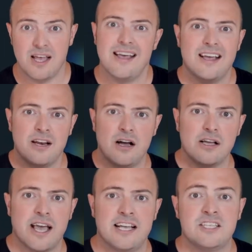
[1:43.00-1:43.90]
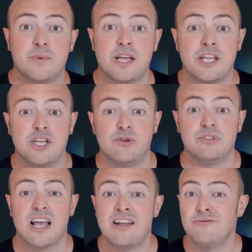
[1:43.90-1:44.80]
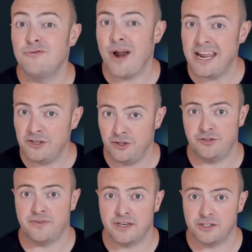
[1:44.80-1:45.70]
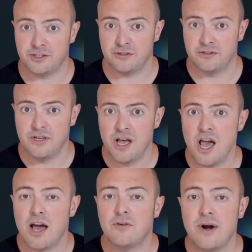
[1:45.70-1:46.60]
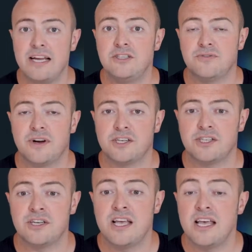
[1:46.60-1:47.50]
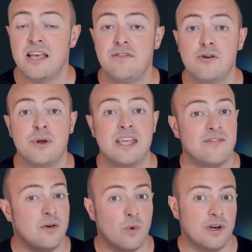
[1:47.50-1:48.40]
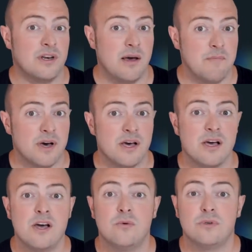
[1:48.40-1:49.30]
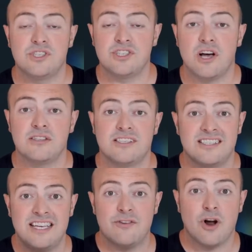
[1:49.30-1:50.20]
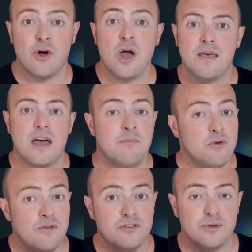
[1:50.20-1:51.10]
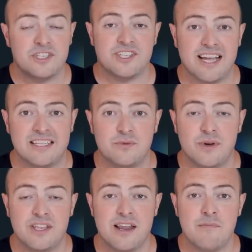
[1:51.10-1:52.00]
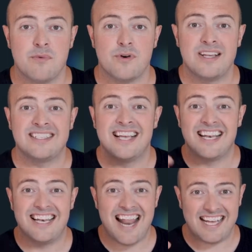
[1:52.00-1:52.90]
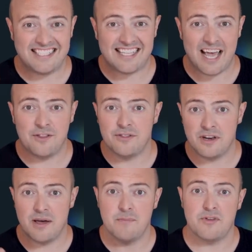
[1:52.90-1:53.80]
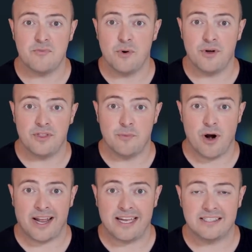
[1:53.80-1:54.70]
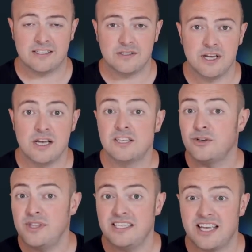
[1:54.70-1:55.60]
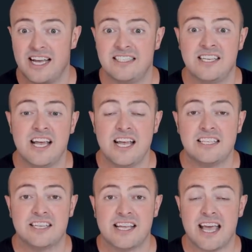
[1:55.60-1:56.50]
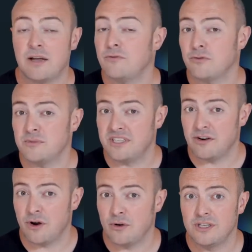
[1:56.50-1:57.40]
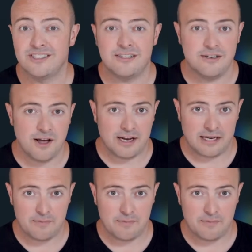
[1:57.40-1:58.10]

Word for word: In our case, we're going to use a range function. A range function, if you only give it one number, will start at zero and move to a state where the number is less than the number you've put in the brackets. So in this case, it's going to count from zero to nine.